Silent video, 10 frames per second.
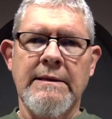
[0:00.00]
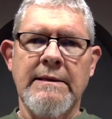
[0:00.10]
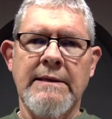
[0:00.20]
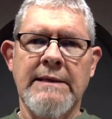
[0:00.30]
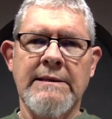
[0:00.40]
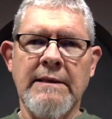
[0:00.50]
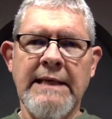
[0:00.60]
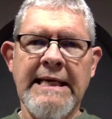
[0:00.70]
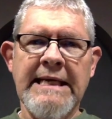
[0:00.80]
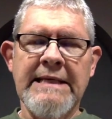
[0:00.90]
than to
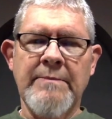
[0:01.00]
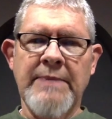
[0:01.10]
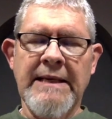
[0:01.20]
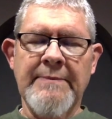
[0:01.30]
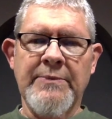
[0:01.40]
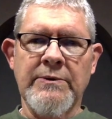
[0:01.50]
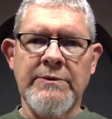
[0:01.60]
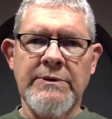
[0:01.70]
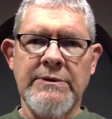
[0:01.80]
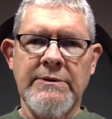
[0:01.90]
lead people
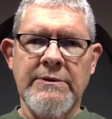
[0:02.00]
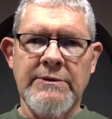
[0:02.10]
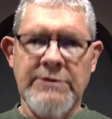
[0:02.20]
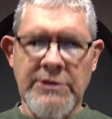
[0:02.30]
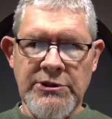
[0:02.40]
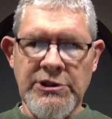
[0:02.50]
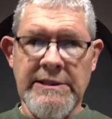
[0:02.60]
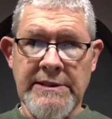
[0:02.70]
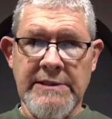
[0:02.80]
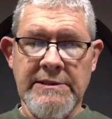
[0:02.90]
to
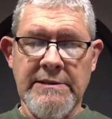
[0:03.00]
Jesus.